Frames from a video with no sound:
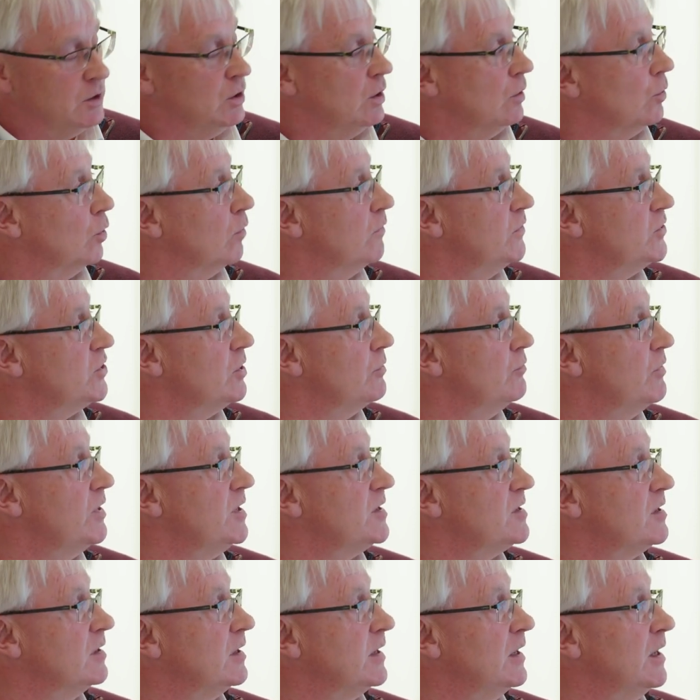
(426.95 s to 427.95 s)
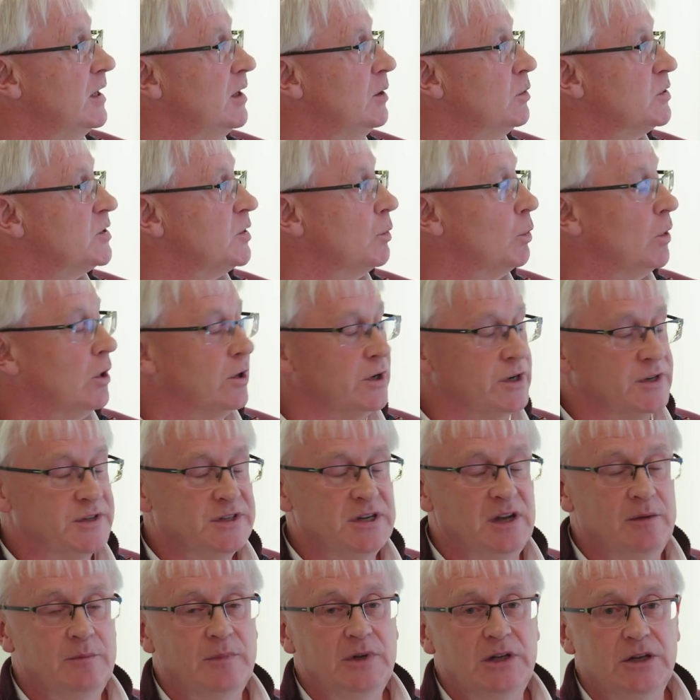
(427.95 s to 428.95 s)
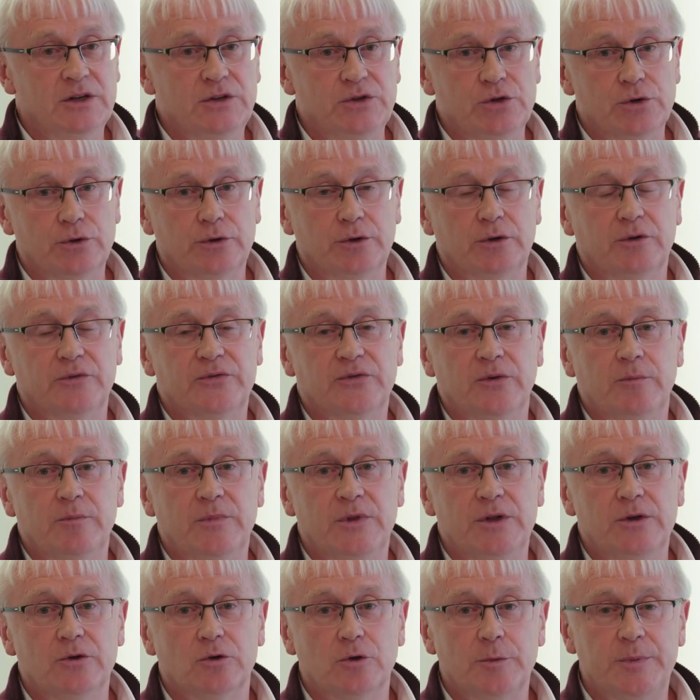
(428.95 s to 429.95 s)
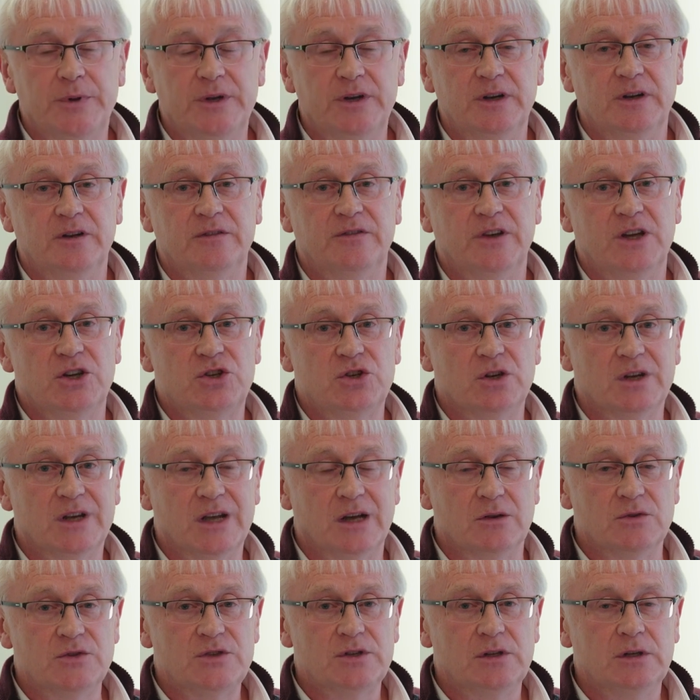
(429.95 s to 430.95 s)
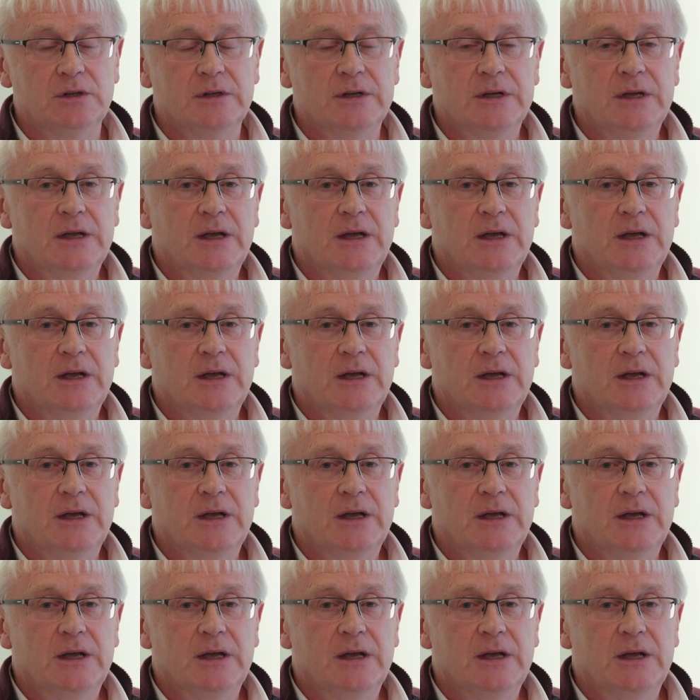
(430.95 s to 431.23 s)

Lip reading: Ovagen recently was awarded €10 million from the European Innovation Council.